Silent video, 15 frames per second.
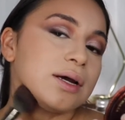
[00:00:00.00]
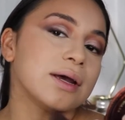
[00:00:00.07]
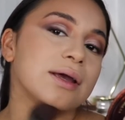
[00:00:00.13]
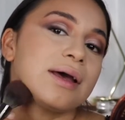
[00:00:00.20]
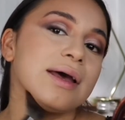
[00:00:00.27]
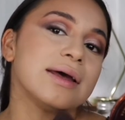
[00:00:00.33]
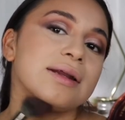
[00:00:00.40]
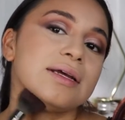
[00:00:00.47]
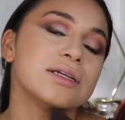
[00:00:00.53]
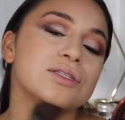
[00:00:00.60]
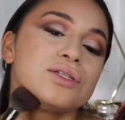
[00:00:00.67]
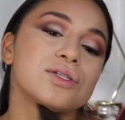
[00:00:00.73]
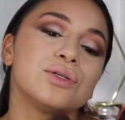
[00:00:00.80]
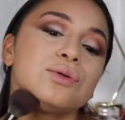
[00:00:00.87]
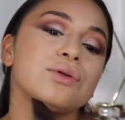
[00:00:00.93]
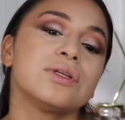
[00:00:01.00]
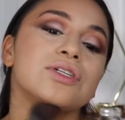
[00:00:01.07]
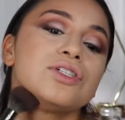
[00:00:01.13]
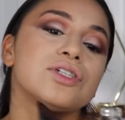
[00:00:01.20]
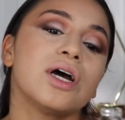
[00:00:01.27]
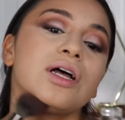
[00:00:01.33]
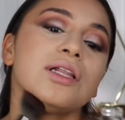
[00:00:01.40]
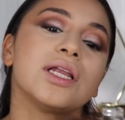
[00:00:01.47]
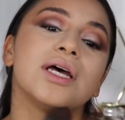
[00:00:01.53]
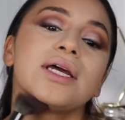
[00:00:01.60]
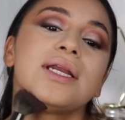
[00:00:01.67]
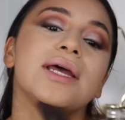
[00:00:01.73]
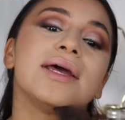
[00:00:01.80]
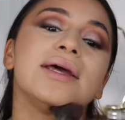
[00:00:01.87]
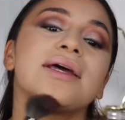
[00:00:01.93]
I added to the
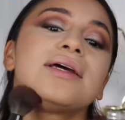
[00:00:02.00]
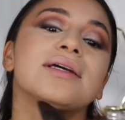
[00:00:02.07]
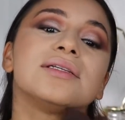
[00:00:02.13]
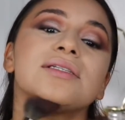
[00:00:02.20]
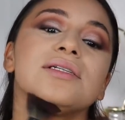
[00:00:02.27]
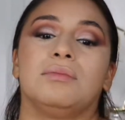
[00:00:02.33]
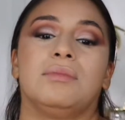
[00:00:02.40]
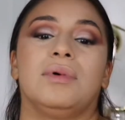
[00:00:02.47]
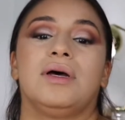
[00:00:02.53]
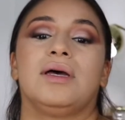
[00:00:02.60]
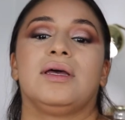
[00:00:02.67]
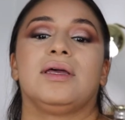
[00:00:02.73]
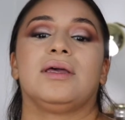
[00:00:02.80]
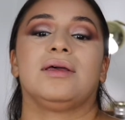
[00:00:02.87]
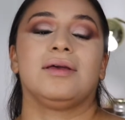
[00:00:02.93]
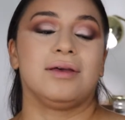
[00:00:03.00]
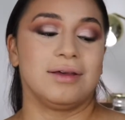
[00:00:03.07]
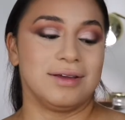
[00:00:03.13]
jawline and my